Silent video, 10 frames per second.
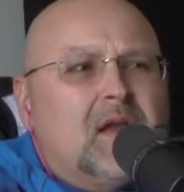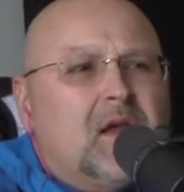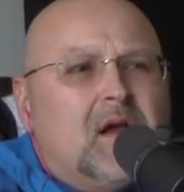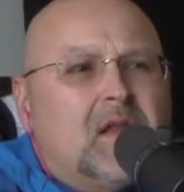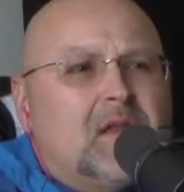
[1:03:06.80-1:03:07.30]

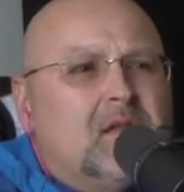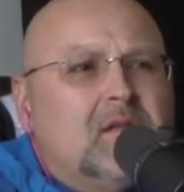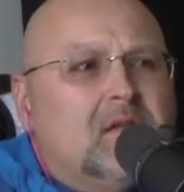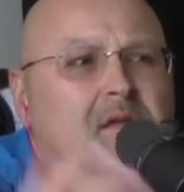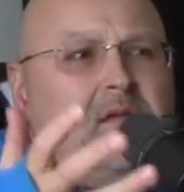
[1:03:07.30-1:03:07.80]
got
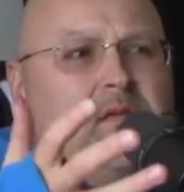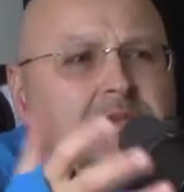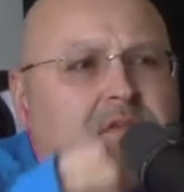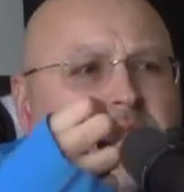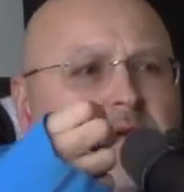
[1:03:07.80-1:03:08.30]

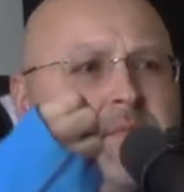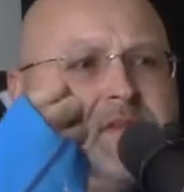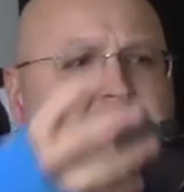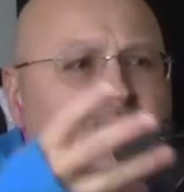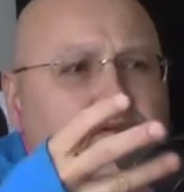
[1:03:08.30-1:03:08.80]
is it a
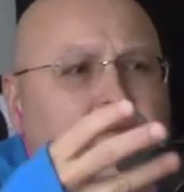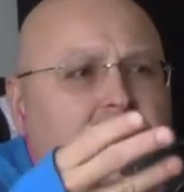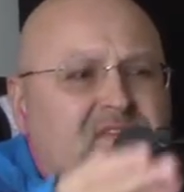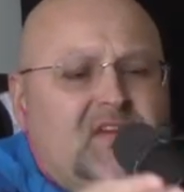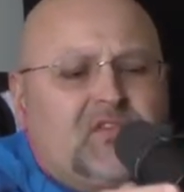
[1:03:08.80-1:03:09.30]
material
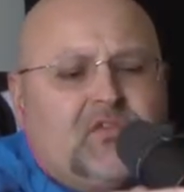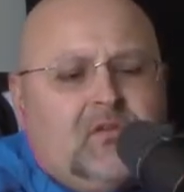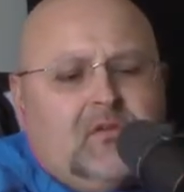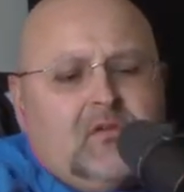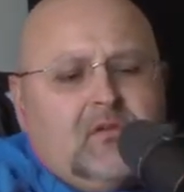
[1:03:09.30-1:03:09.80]
possession?
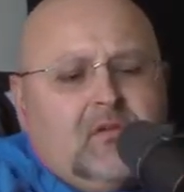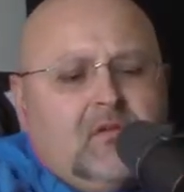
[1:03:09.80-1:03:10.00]
It could be